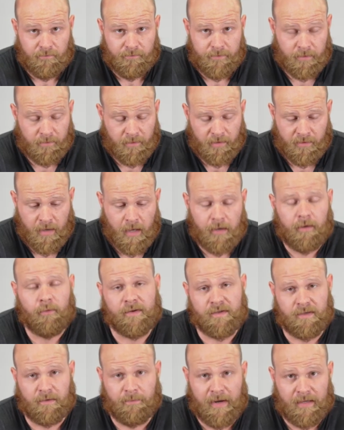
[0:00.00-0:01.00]
You are not
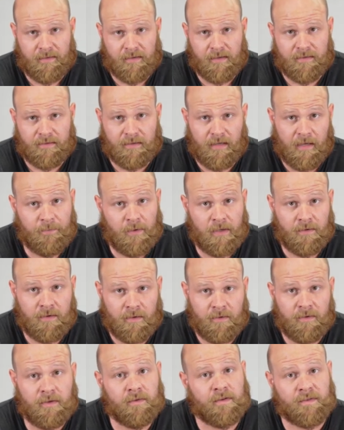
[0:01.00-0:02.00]
going to break this. If you do,
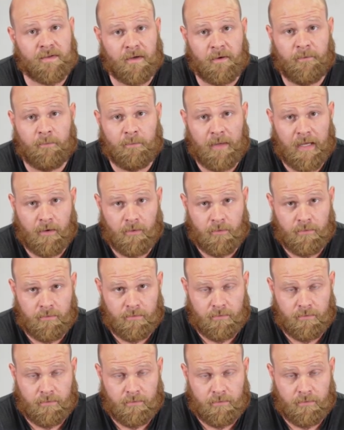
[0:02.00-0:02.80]
you deserve a medal,